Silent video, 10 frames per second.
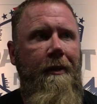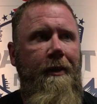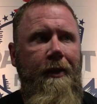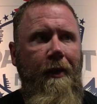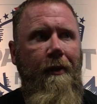
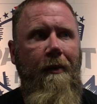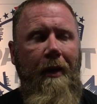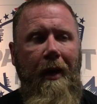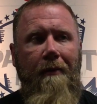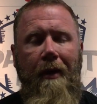so
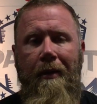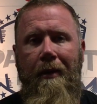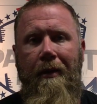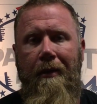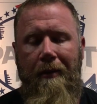I run
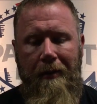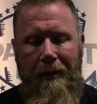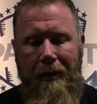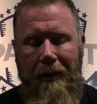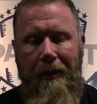
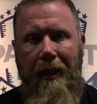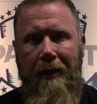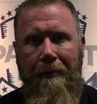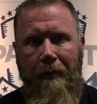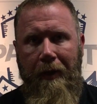the
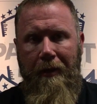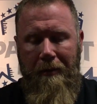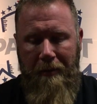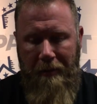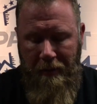Delta Point
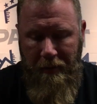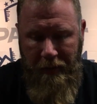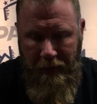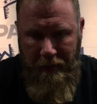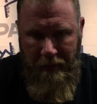on
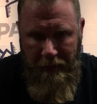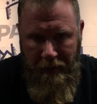there,